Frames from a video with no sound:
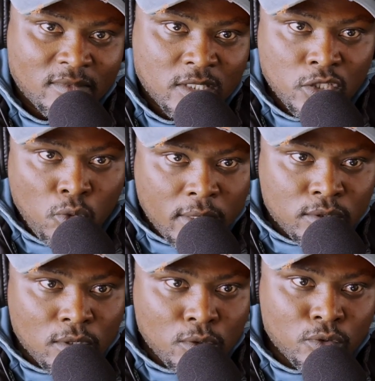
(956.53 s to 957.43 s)
You want
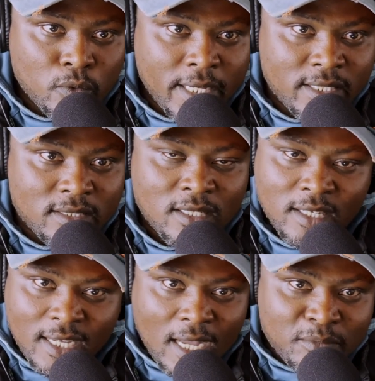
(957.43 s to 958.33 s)
to lose weight,
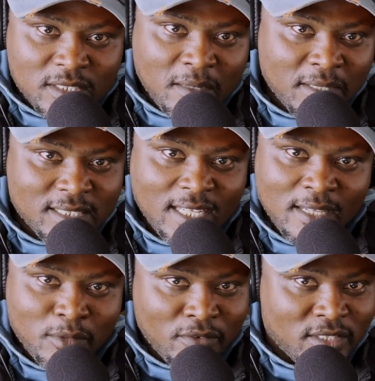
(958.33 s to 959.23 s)
come
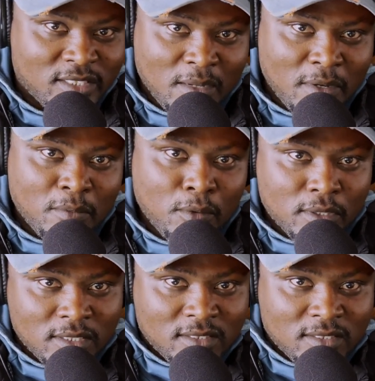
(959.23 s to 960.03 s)
summertime, you have a summer body,